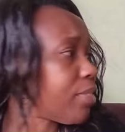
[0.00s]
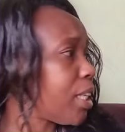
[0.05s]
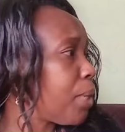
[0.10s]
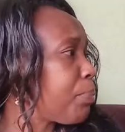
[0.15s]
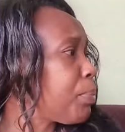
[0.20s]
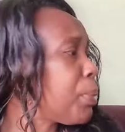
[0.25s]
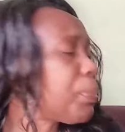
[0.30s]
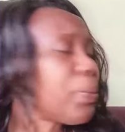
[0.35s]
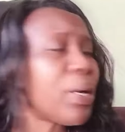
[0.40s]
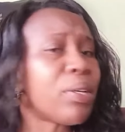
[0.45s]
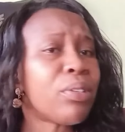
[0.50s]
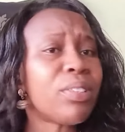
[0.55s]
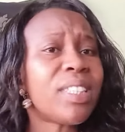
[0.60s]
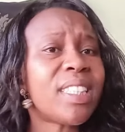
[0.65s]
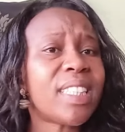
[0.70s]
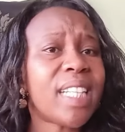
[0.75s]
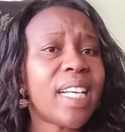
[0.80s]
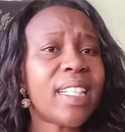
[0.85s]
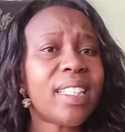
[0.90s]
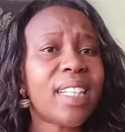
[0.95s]
people are not
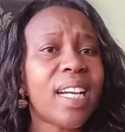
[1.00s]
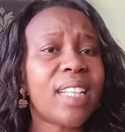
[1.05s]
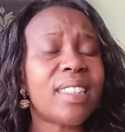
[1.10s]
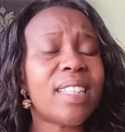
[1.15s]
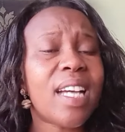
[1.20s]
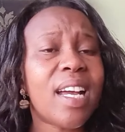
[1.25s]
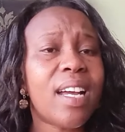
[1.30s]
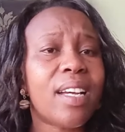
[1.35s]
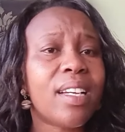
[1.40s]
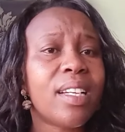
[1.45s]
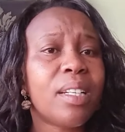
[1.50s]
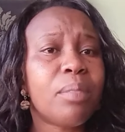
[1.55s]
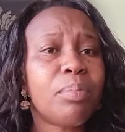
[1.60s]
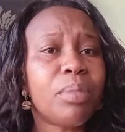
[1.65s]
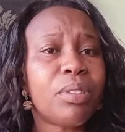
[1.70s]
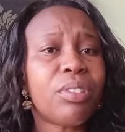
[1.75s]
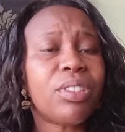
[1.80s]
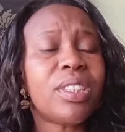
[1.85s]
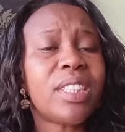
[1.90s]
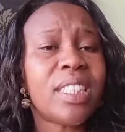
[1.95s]
staring at her because